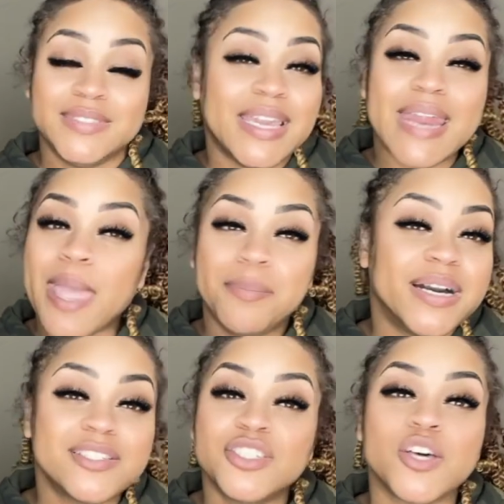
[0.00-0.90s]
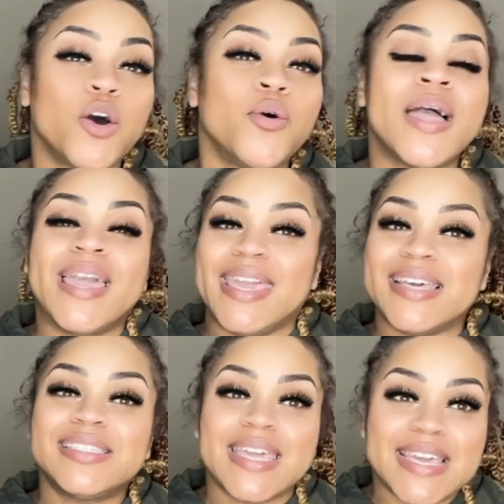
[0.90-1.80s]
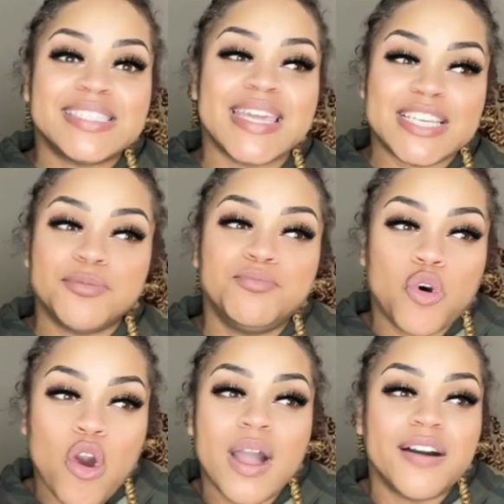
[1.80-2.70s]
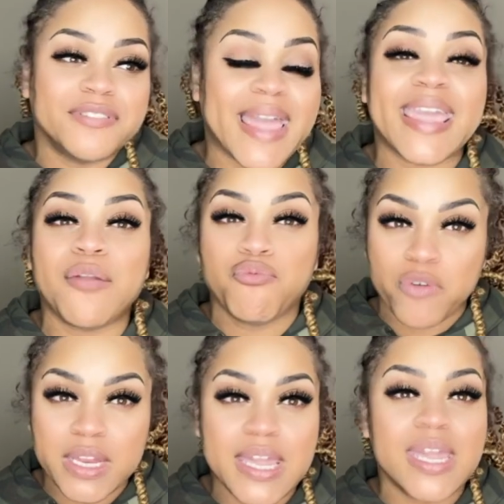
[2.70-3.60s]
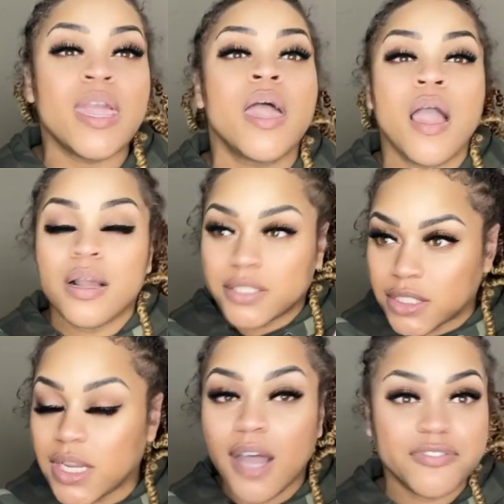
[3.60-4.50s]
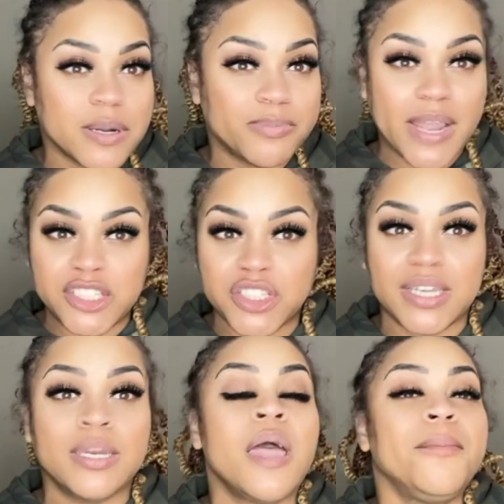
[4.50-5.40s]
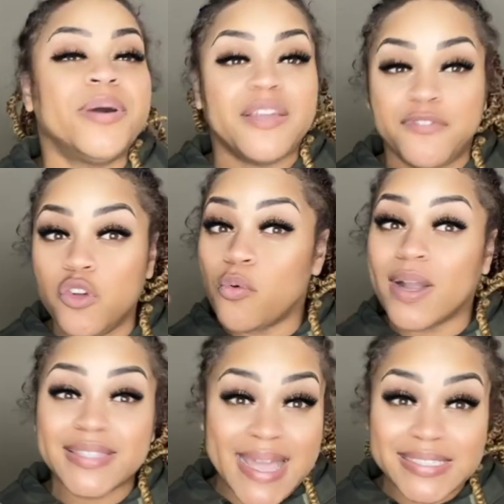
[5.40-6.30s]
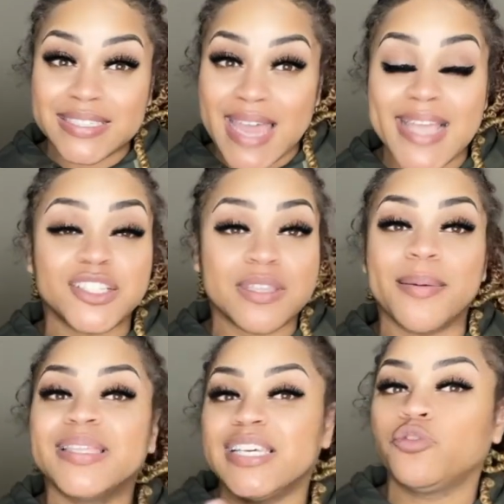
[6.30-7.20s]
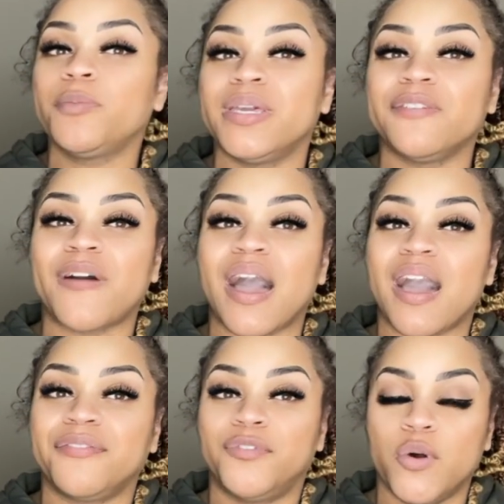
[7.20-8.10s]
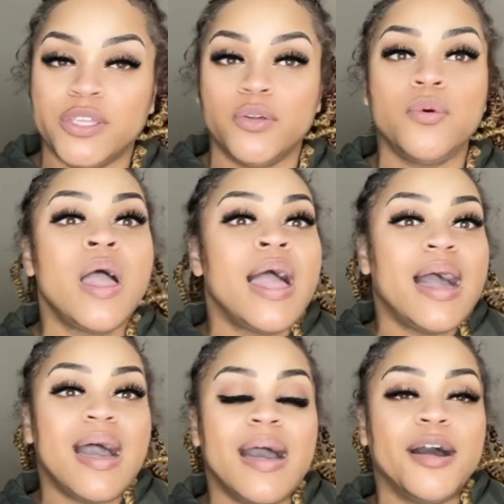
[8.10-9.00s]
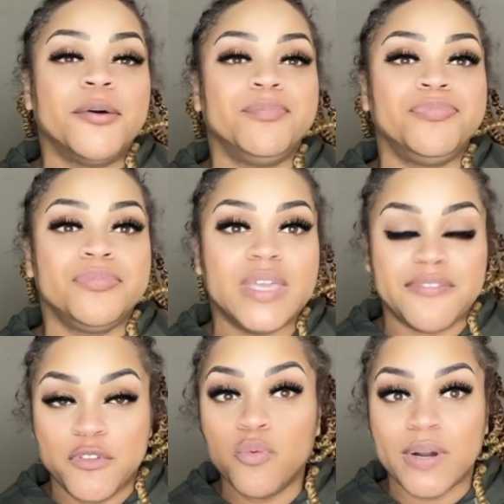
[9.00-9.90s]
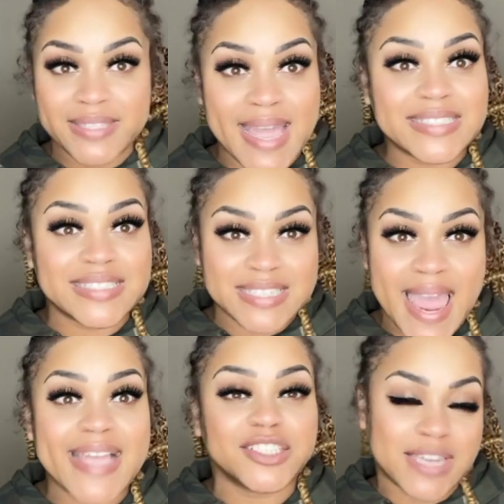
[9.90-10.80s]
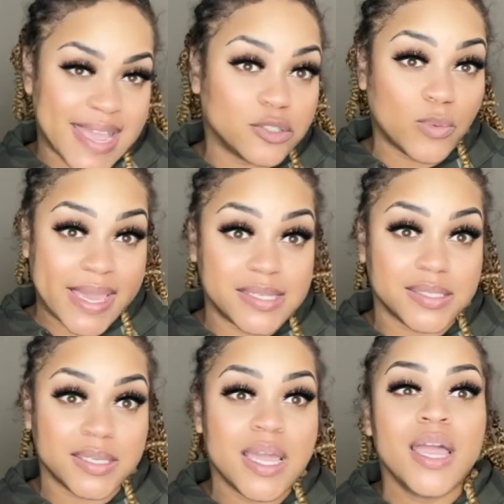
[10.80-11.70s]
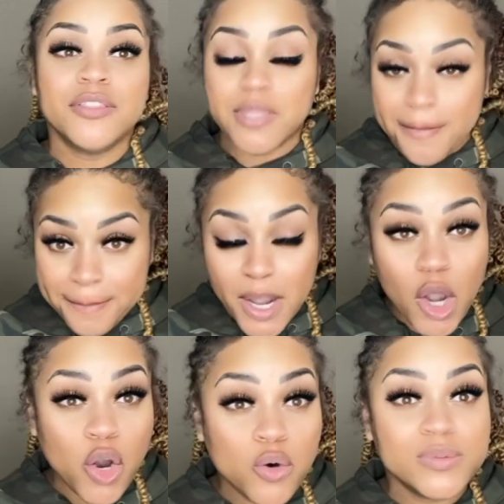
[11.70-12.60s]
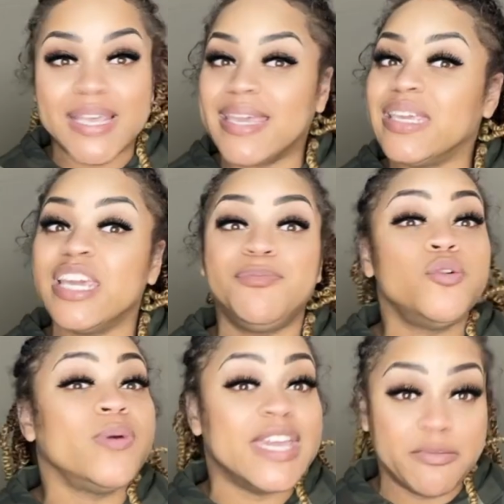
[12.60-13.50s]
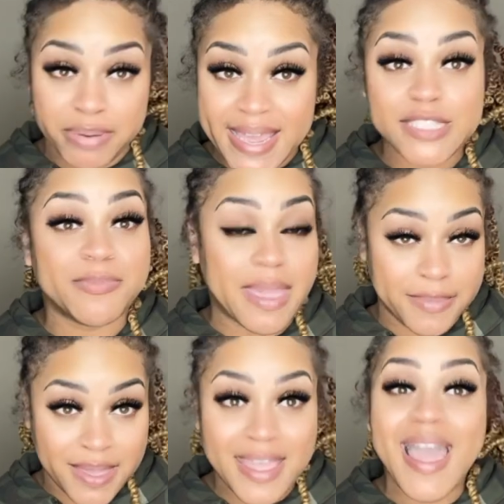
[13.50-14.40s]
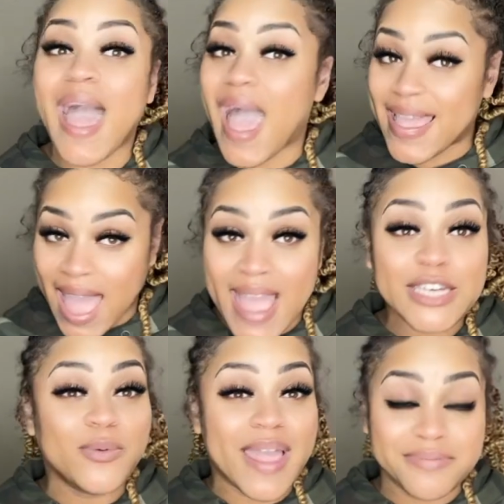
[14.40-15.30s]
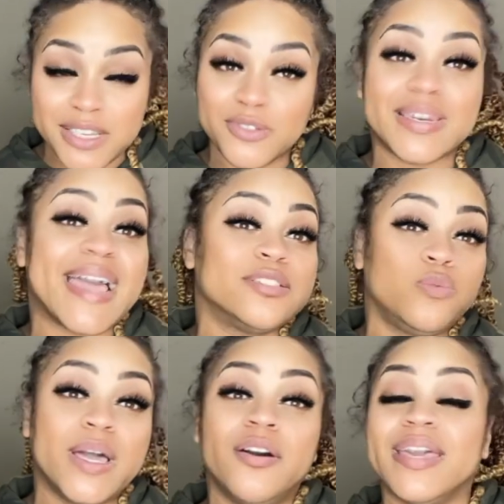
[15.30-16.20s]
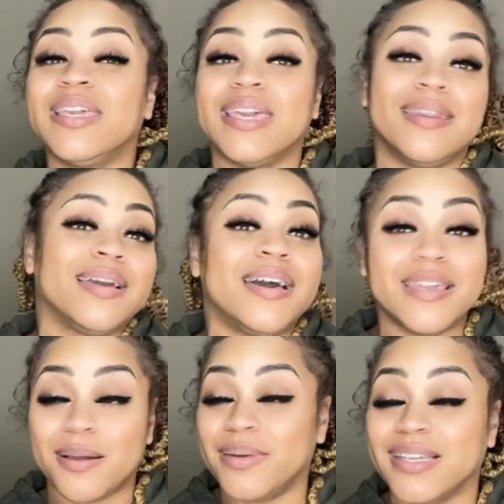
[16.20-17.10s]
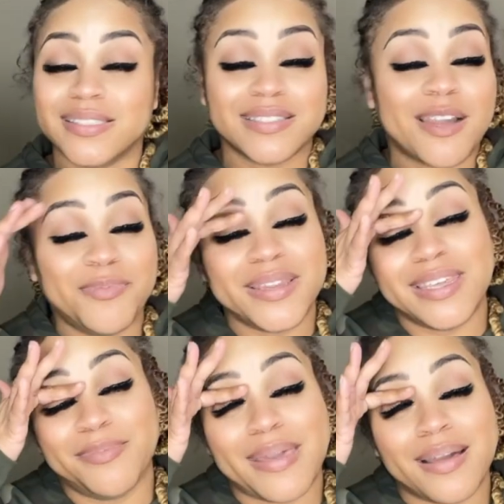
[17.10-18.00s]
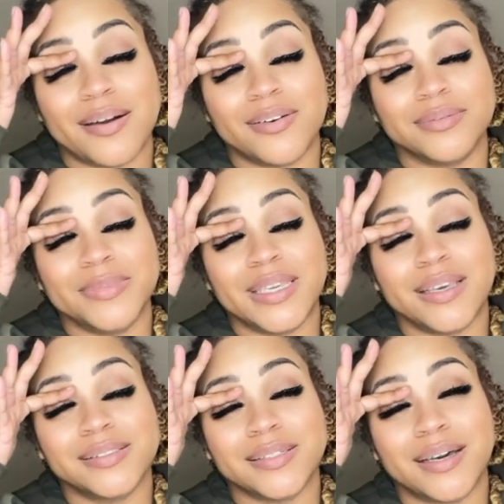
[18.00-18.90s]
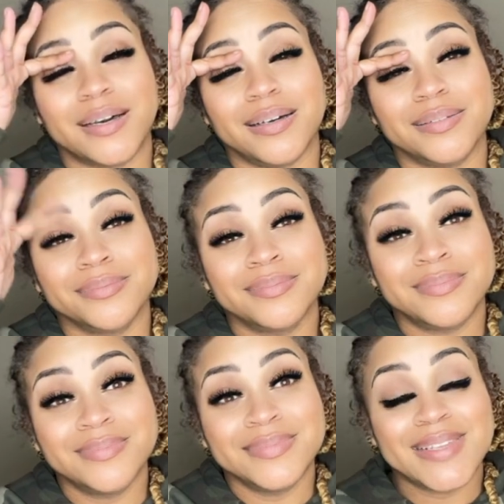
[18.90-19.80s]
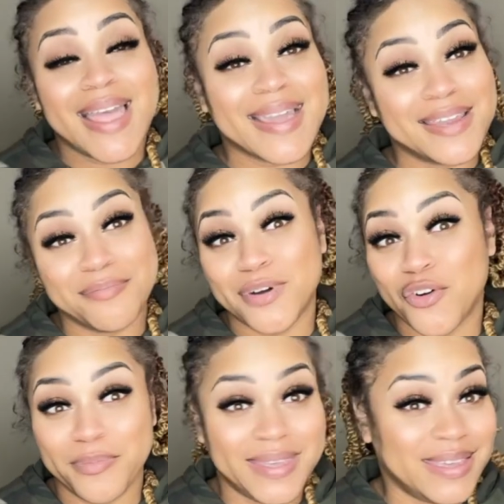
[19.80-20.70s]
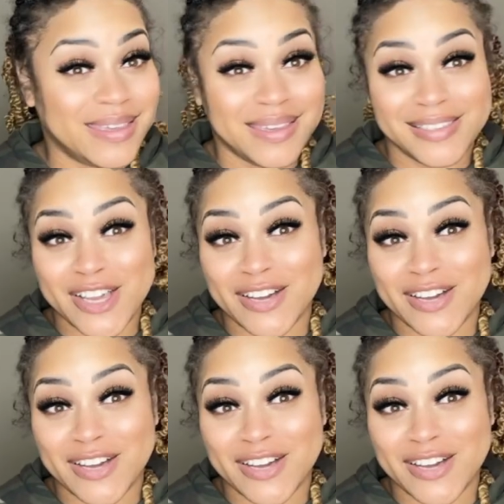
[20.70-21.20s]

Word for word: It ain't budging. So it's it's it's more of like a really tough compression. But if you want that snatch stomach, this will be the faja for you. Um, if you want that snatch snatch waist. Them bones, it keep you in place, baby. I I do have this one as well. It and honey, I'm gonna have to start putting it back on because uh I gotta mold me again, y'all.